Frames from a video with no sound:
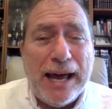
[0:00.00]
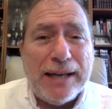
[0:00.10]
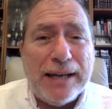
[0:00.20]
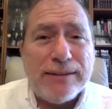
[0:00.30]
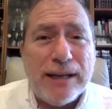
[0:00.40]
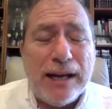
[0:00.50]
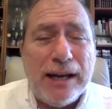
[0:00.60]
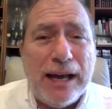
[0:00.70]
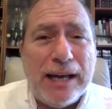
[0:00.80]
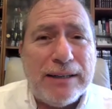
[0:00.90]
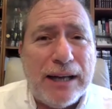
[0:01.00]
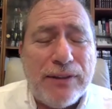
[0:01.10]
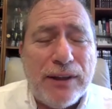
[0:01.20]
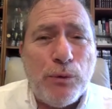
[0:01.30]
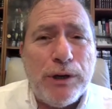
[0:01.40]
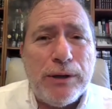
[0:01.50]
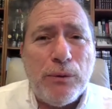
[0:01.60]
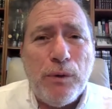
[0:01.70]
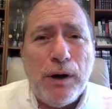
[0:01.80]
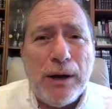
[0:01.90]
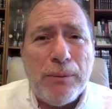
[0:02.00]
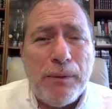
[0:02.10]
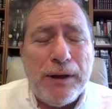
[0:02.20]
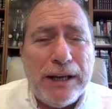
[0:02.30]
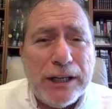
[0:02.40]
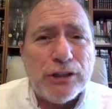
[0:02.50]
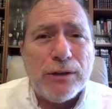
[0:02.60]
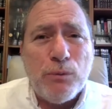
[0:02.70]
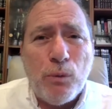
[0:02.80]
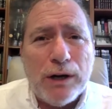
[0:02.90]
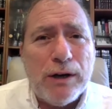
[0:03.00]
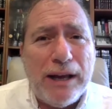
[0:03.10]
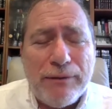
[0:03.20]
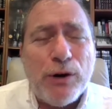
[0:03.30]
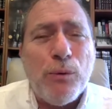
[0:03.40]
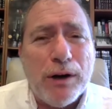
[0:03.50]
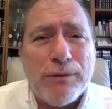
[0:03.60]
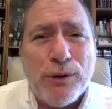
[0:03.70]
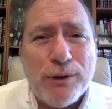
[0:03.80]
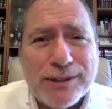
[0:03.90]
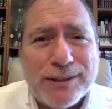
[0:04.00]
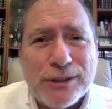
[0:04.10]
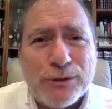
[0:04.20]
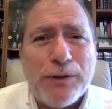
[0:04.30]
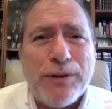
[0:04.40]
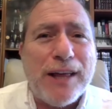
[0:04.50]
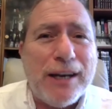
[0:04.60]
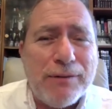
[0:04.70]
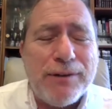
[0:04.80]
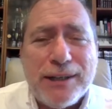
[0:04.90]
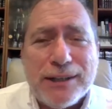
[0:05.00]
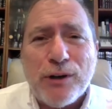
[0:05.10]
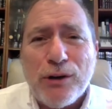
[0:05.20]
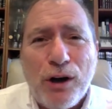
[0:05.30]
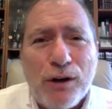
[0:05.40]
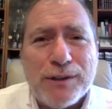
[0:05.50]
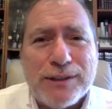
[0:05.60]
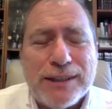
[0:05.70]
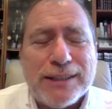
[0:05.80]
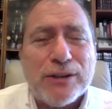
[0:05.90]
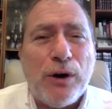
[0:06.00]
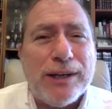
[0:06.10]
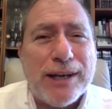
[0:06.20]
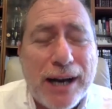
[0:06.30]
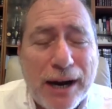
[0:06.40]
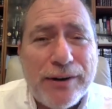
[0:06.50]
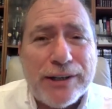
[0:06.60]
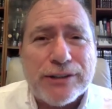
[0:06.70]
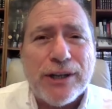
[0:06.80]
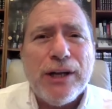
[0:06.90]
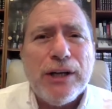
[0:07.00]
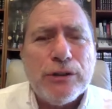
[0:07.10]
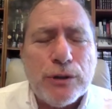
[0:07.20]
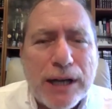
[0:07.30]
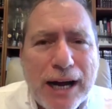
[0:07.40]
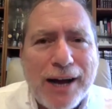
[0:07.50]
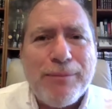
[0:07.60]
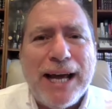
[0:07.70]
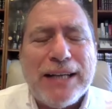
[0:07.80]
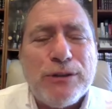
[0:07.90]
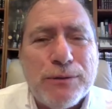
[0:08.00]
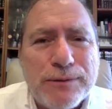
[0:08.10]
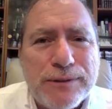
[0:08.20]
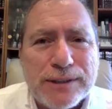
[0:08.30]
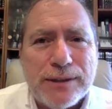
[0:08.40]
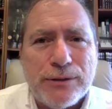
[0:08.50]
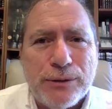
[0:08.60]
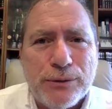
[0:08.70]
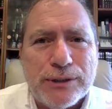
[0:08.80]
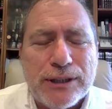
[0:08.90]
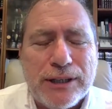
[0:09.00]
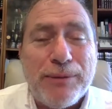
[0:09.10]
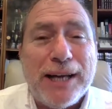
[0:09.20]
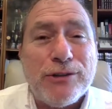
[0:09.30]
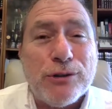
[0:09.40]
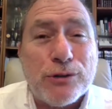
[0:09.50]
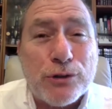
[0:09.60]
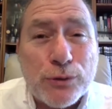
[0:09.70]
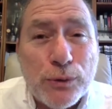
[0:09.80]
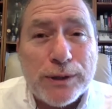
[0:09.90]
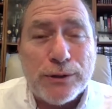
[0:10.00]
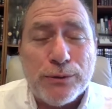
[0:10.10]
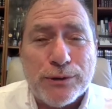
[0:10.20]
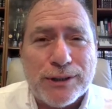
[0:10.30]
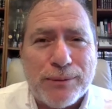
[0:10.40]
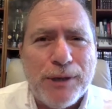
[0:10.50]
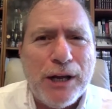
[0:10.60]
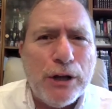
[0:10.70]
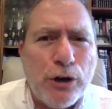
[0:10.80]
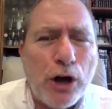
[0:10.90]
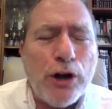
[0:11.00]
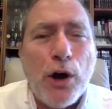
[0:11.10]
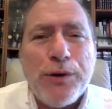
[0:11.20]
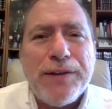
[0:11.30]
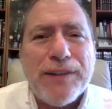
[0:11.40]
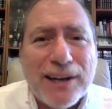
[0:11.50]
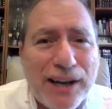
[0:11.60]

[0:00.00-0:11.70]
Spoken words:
And I think we, every one of your listeners, whether they live in Israel or overseas, are encouraged to come and to visit Jerusalem and to tour Jerusalem, not only in